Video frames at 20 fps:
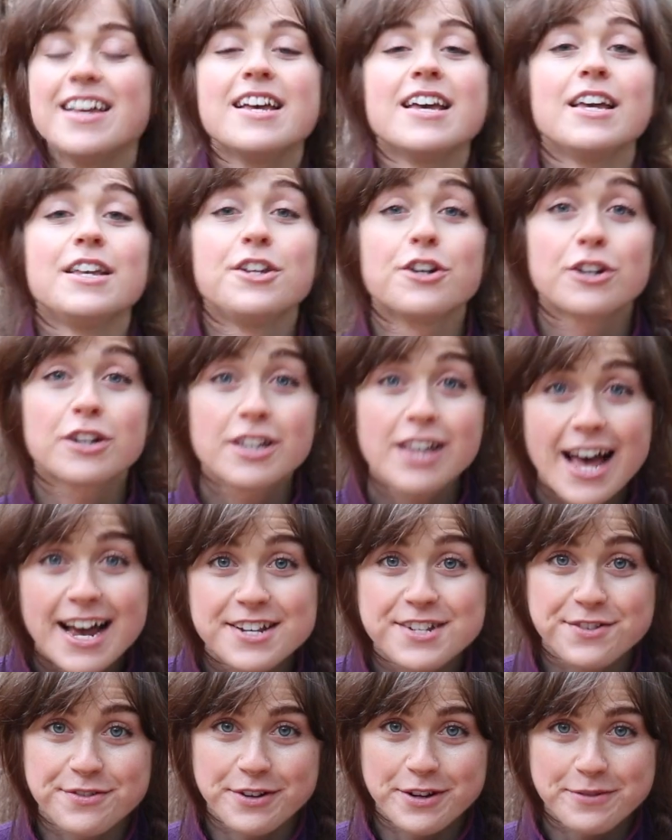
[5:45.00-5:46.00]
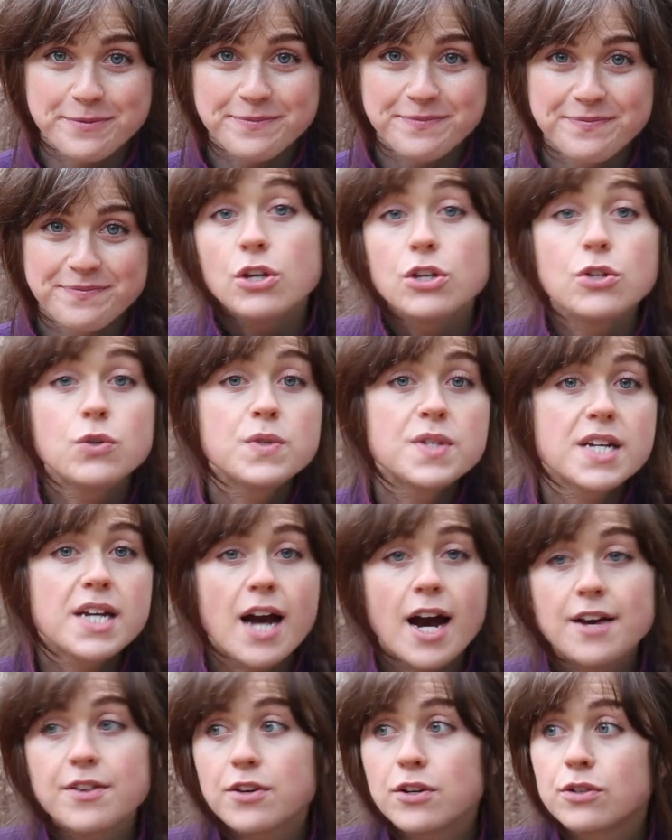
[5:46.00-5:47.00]
in your classroom. Using
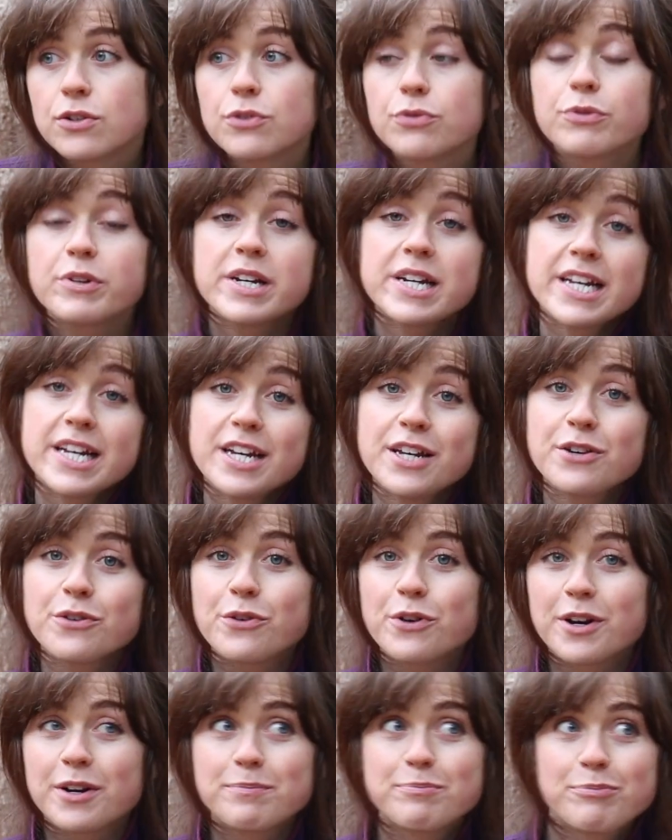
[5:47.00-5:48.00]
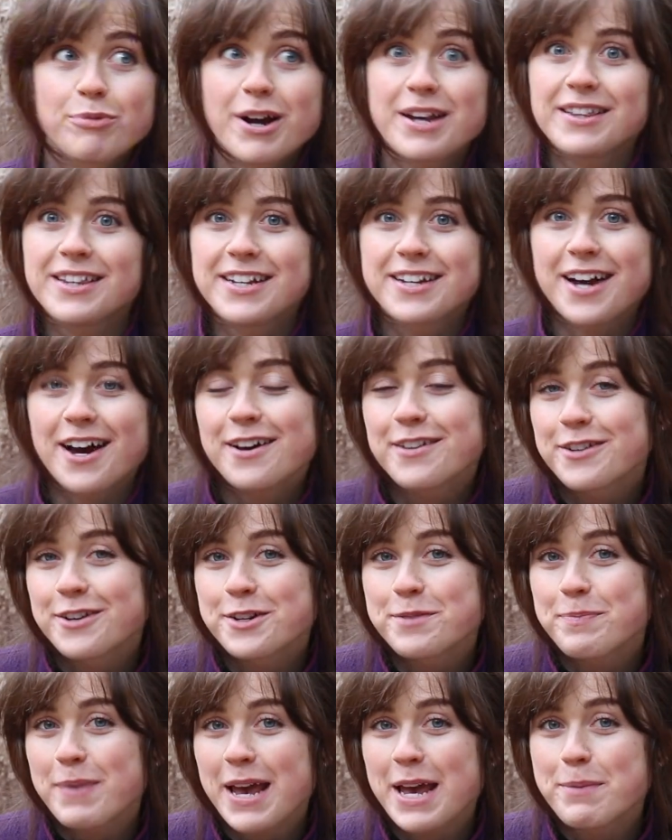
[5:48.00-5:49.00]
either green or brightly
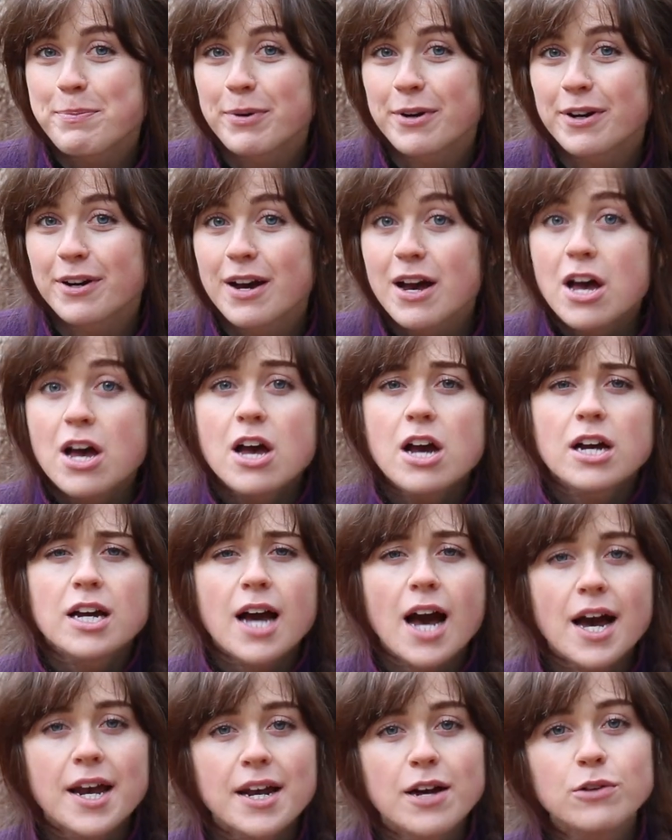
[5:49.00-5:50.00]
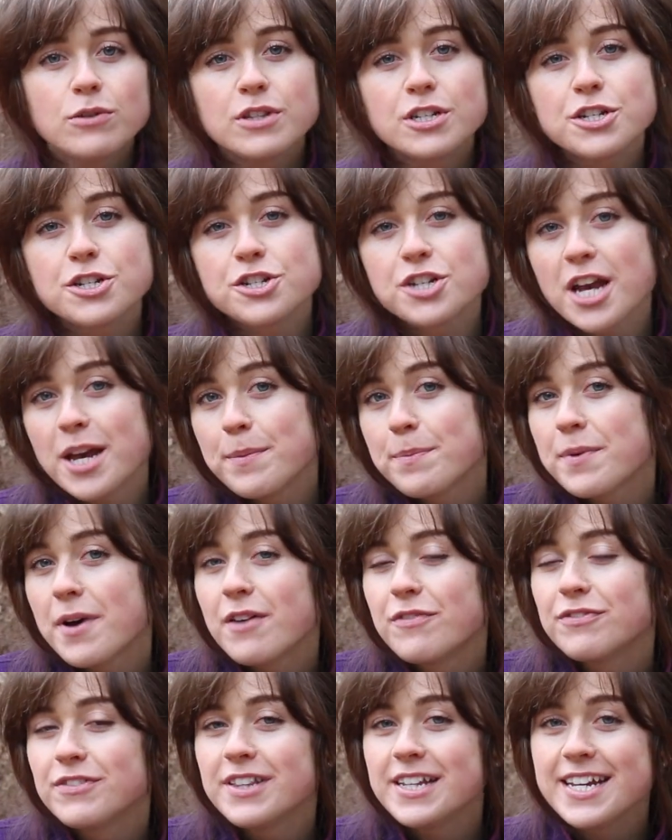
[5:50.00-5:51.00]
colored paper, cut out the shape
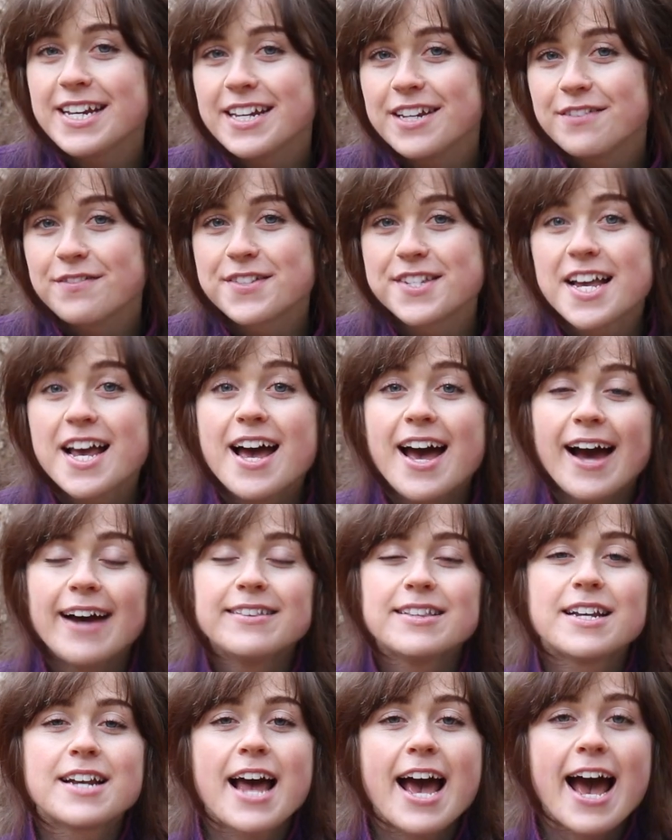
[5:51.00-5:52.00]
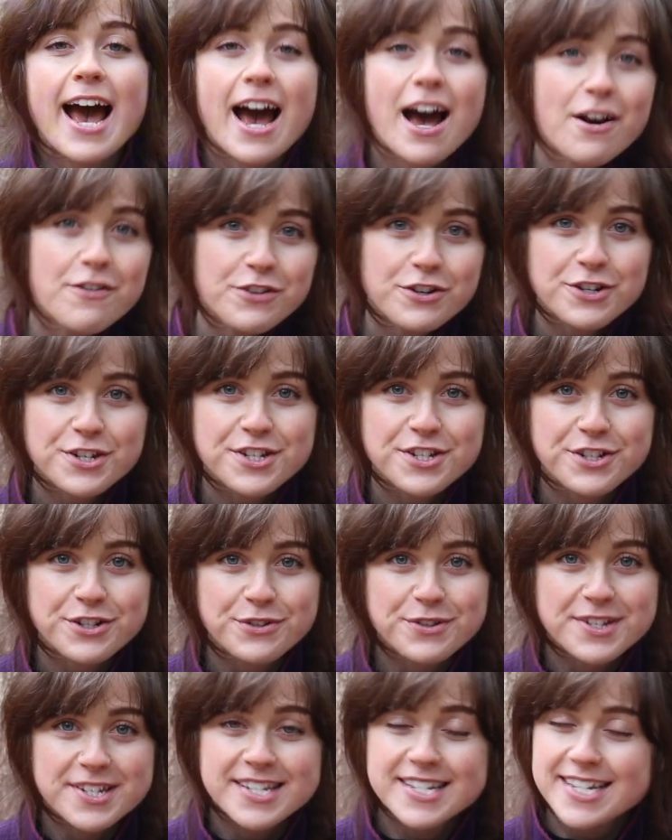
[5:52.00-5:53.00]
of leaves and then have your
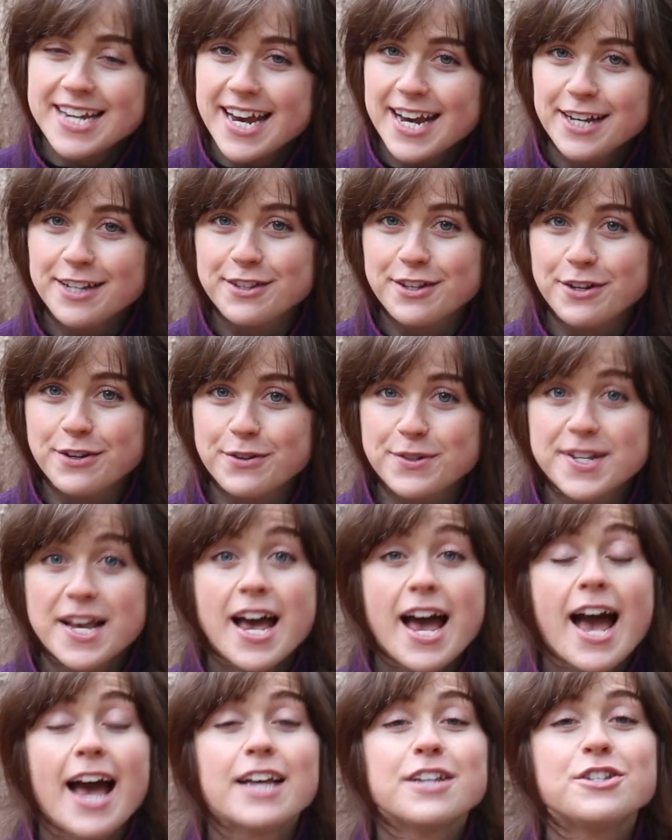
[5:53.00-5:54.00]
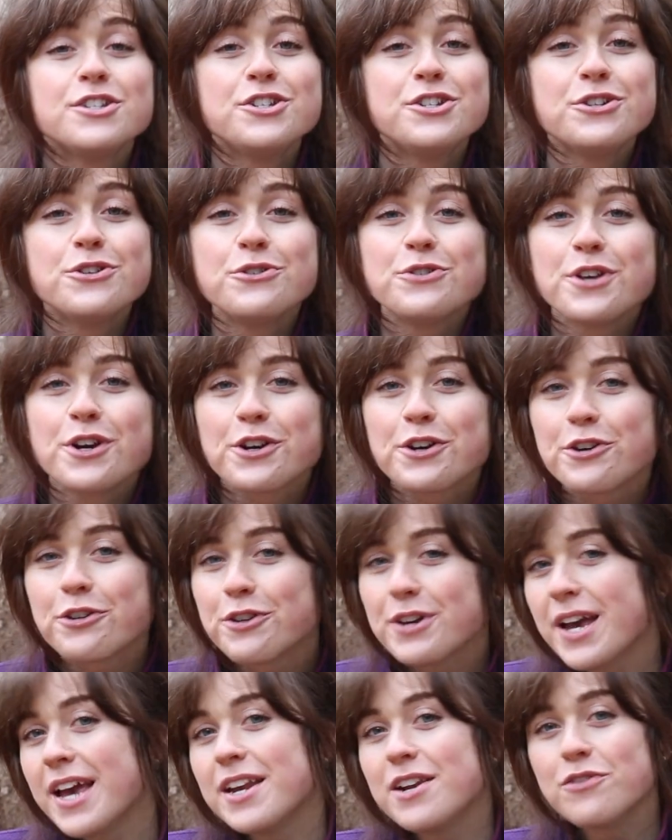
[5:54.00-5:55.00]
students take those and do their
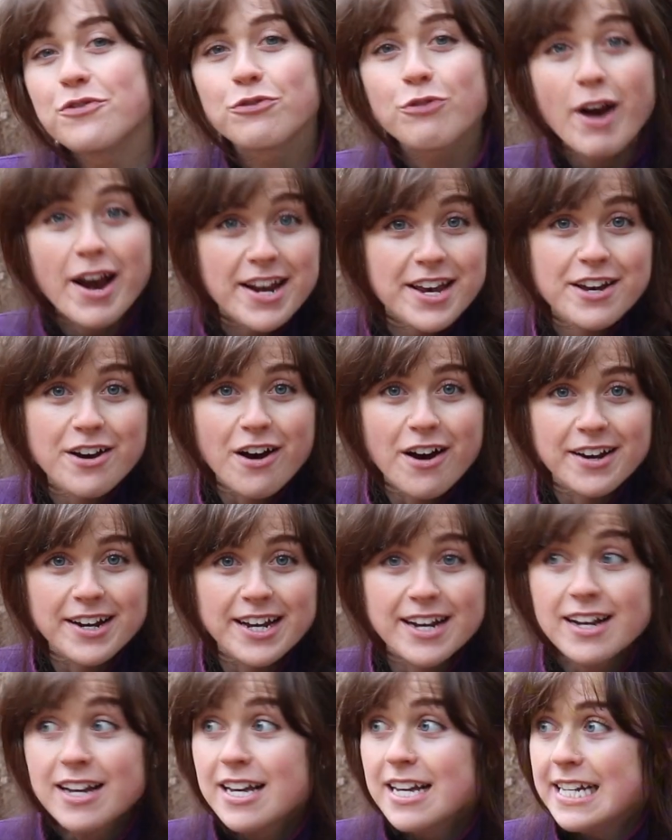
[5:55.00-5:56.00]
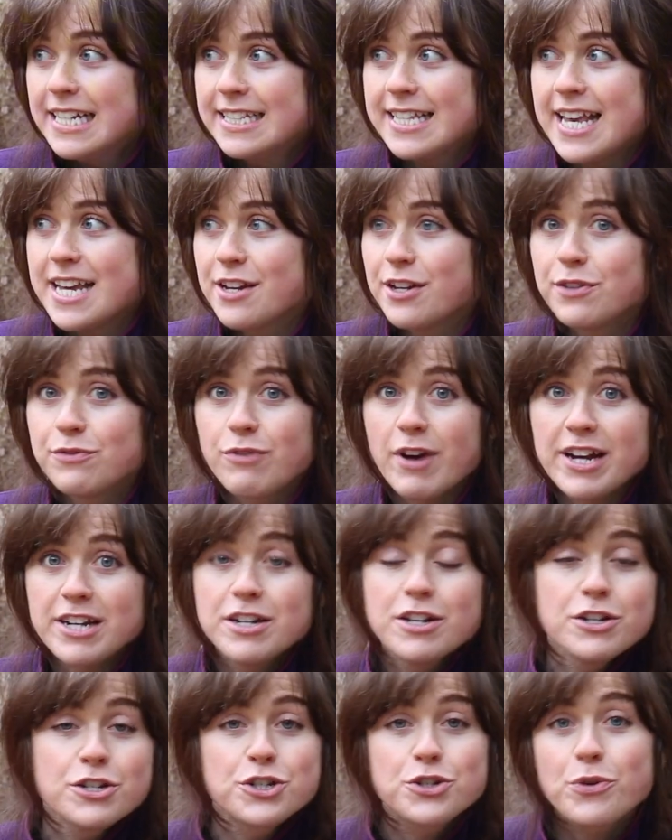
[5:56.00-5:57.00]
creative writing on it. They could write
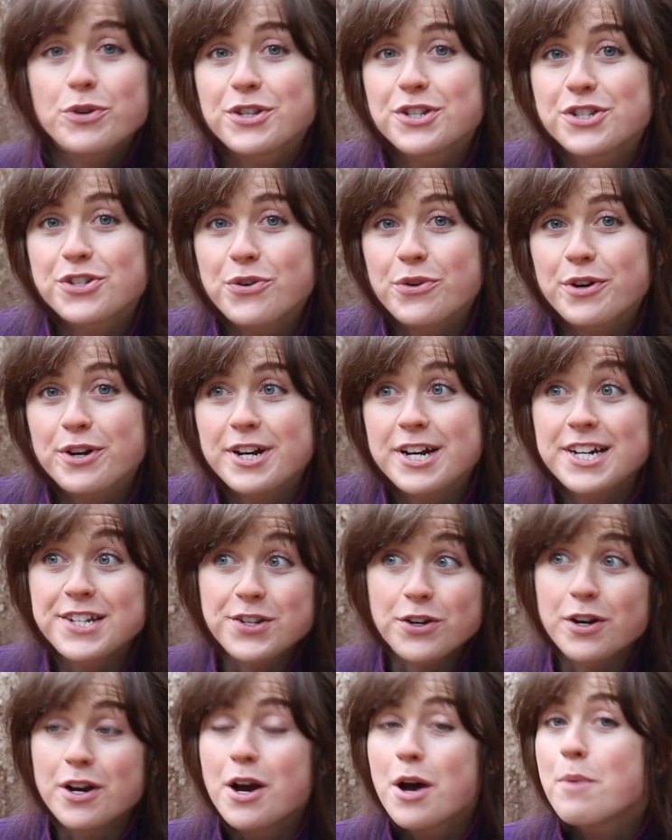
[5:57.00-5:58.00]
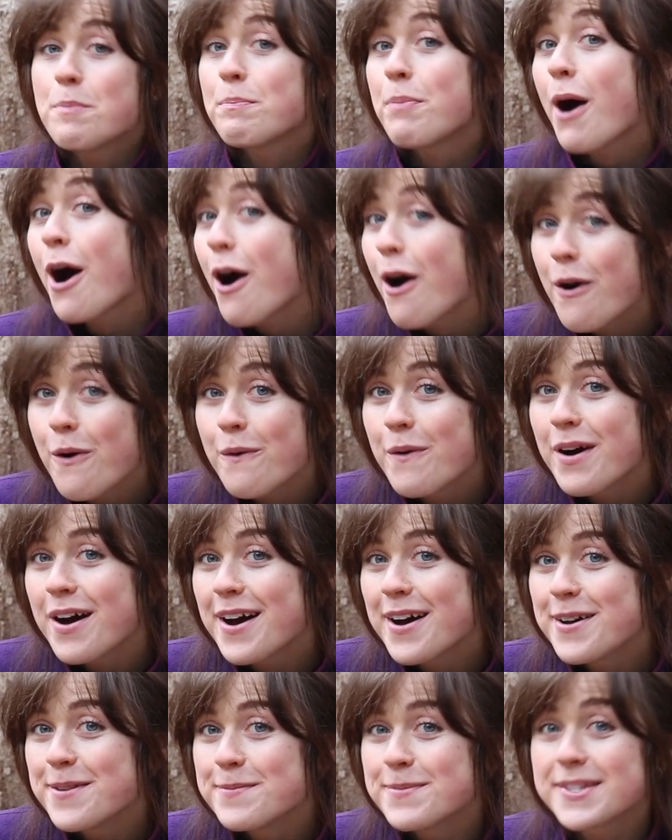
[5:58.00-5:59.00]
short stories or
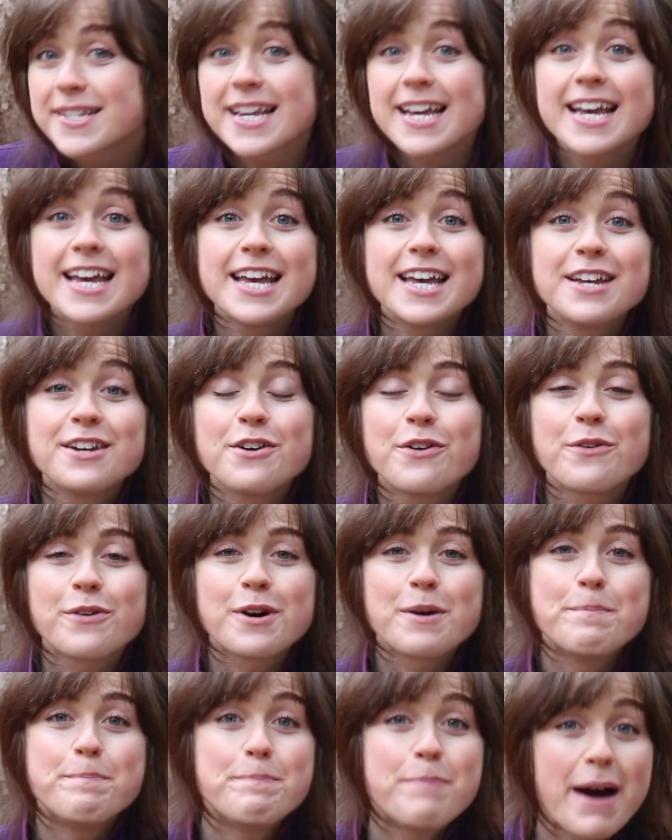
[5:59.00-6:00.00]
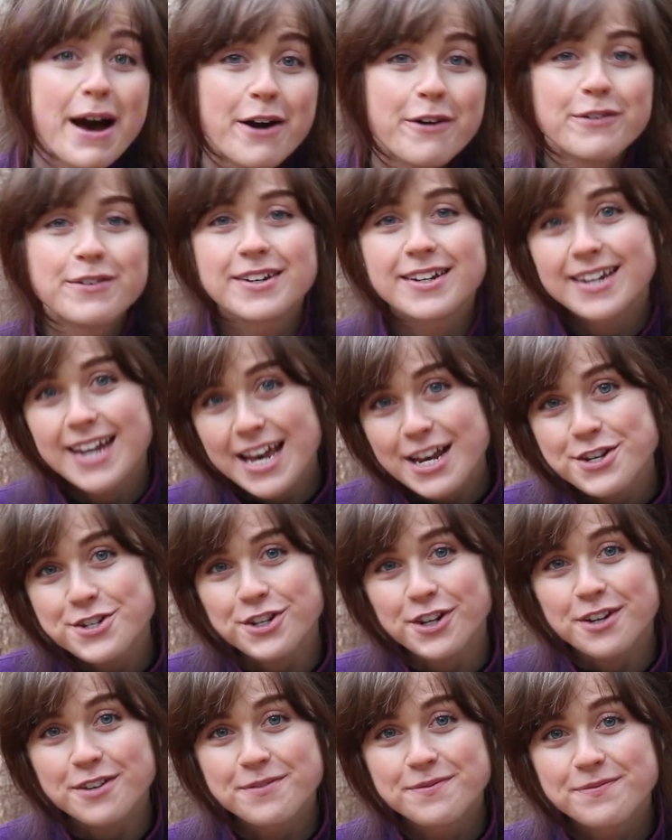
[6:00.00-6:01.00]
poems in or about
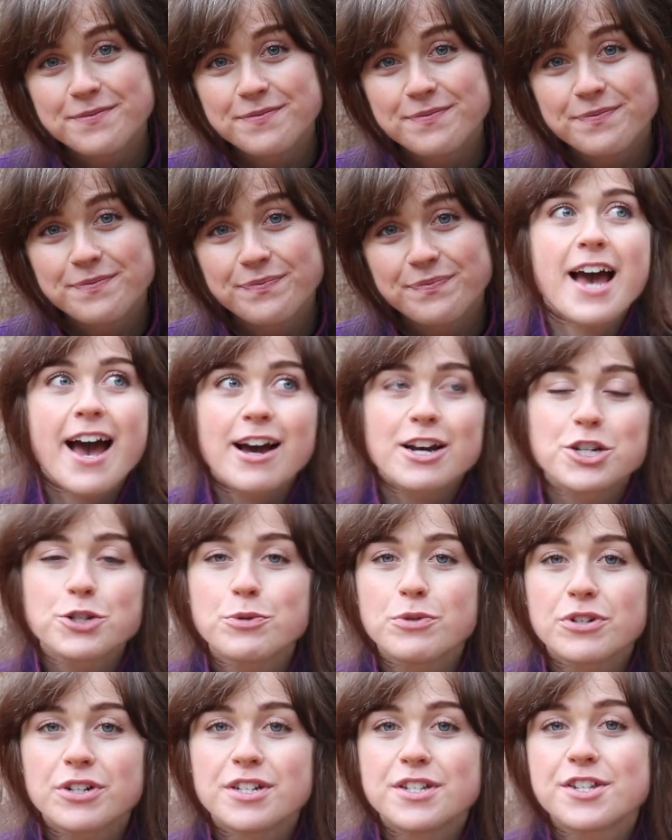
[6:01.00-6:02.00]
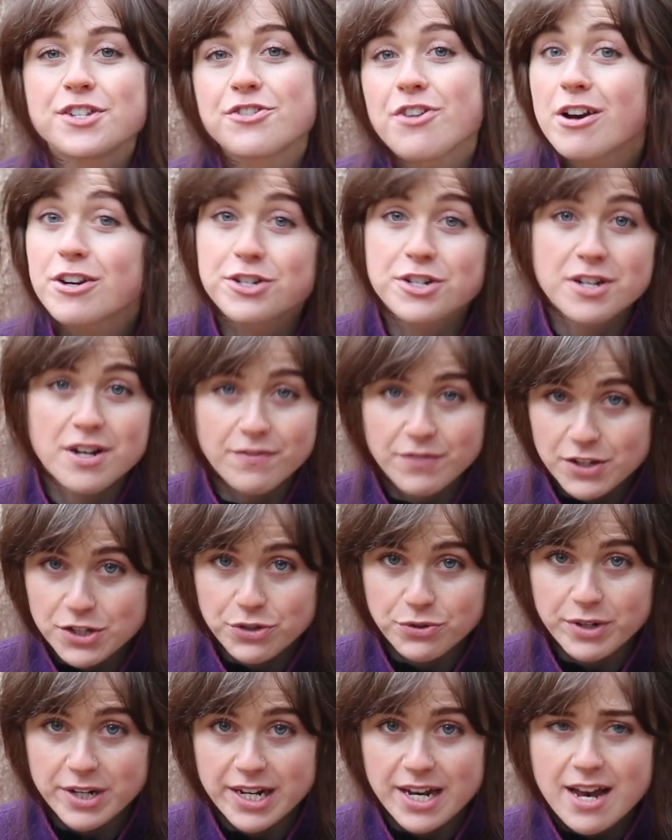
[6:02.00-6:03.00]
nature. For the actual construction of the
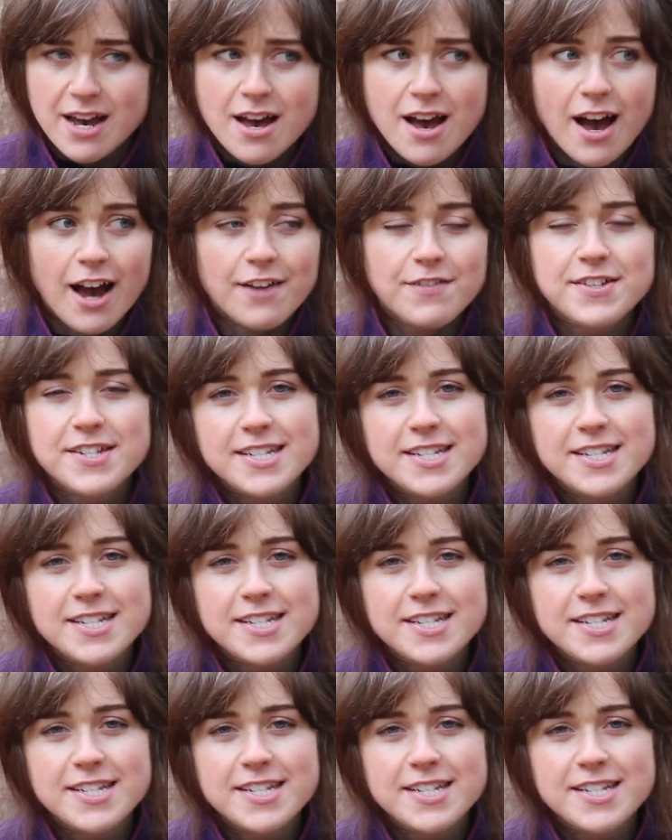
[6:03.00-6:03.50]
tree, I've